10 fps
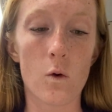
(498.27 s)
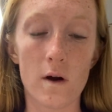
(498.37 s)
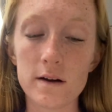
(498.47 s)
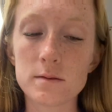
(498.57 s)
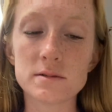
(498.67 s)

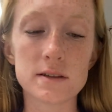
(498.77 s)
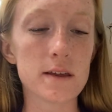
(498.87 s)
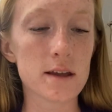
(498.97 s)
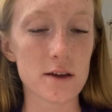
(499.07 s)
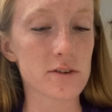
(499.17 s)
Welcome to
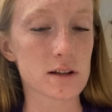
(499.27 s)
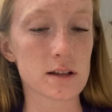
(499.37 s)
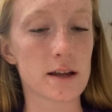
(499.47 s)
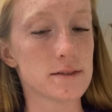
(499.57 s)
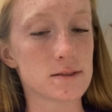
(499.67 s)
the
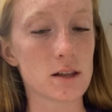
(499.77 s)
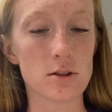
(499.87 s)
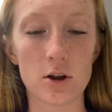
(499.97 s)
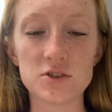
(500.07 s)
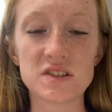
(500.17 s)
Everglades, the
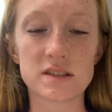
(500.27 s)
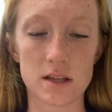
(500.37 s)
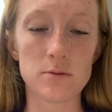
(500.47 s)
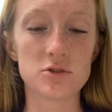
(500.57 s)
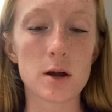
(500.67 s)
largest
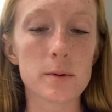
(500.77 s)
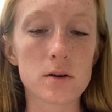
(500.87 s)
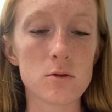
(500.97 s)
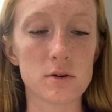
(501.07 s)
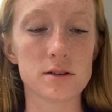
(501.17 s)

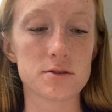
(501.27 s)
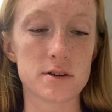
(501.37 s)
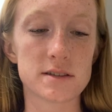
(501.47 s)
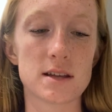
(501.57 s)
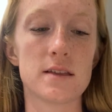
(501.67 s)
subtropical
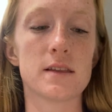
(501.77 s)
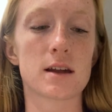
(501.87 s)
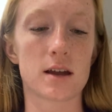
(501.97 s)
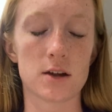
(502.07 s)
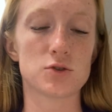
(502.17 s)
wilderness in the
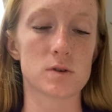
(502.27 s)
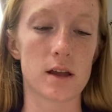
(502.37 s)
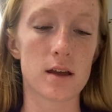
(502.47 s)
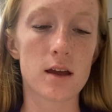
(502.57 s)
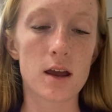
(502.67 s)
country.